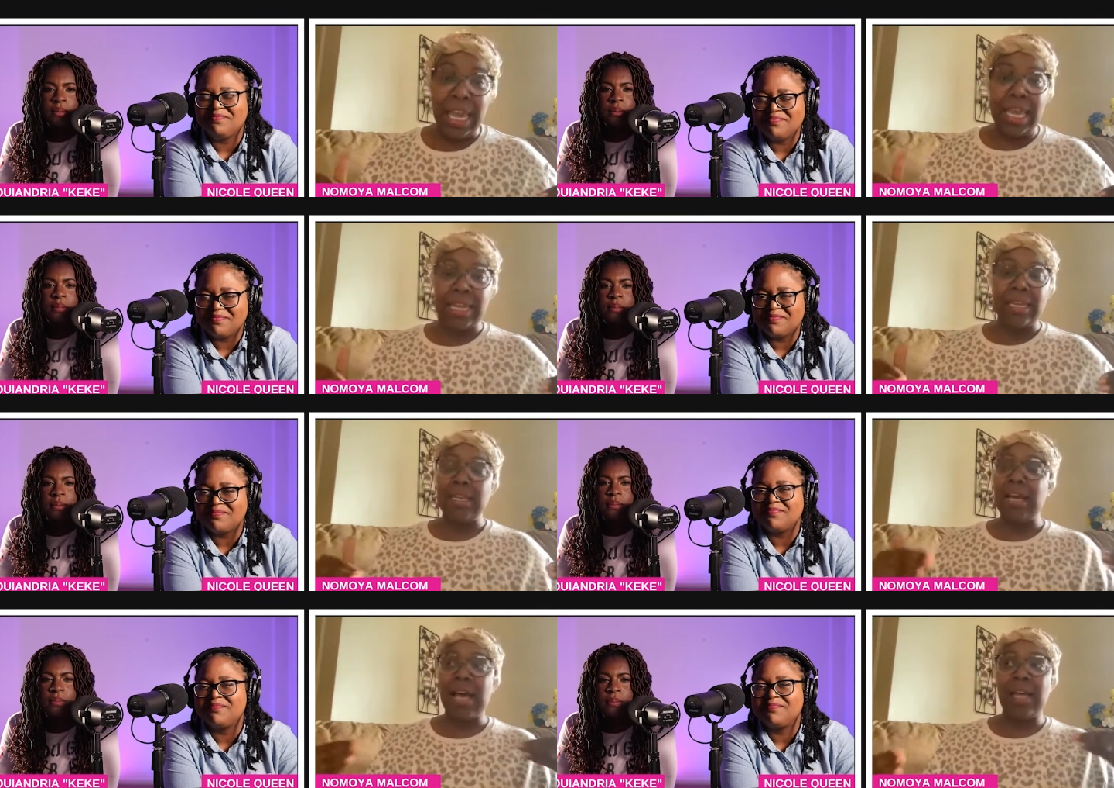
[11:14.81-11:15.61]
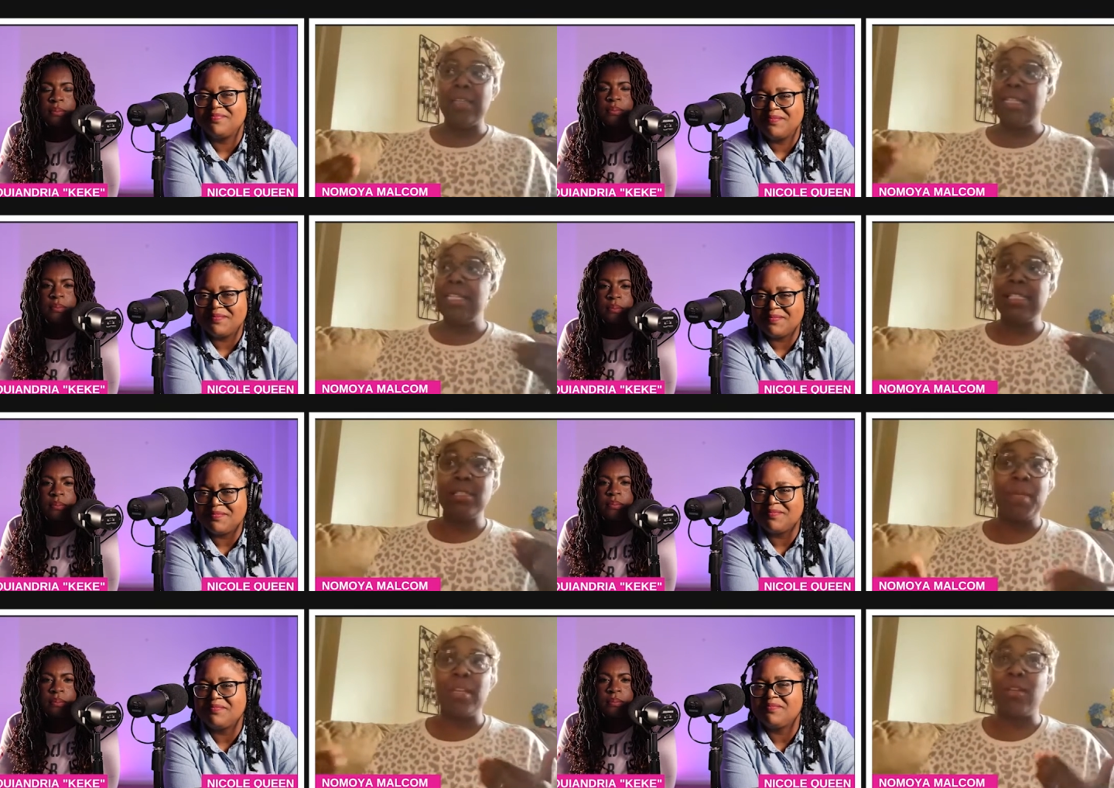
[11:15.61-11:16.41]
Speaker 1: And uh, this
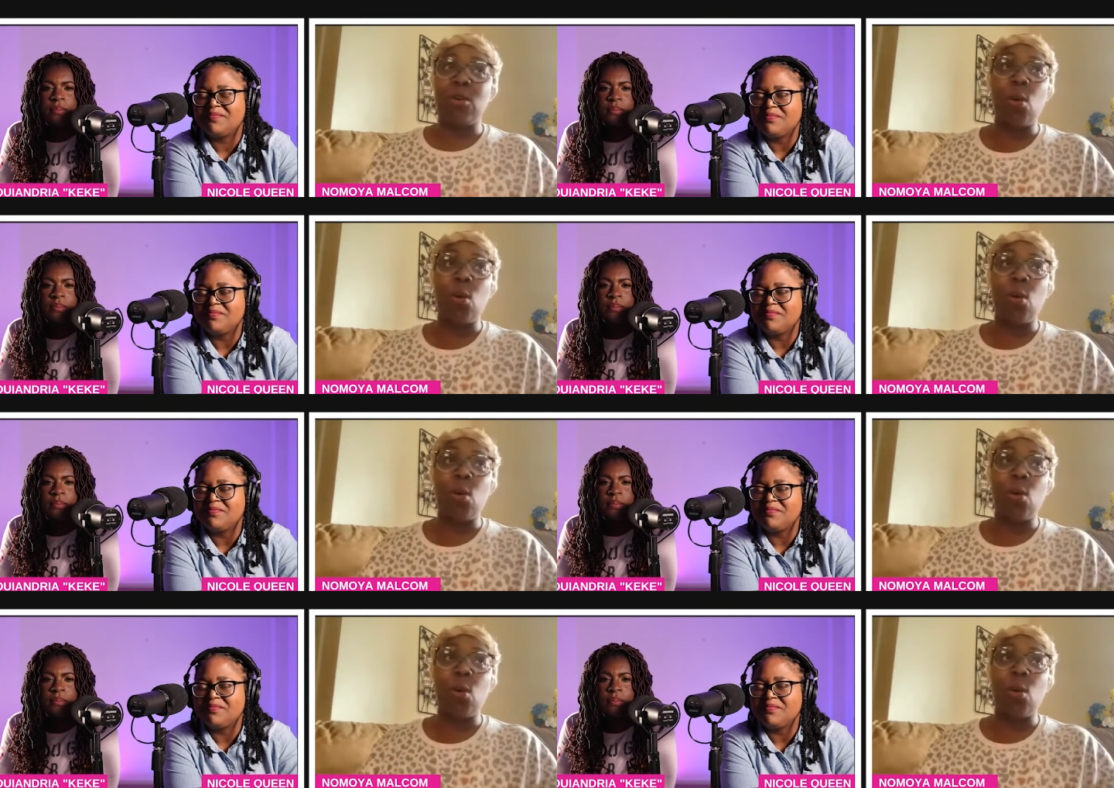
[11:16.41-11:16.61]
has been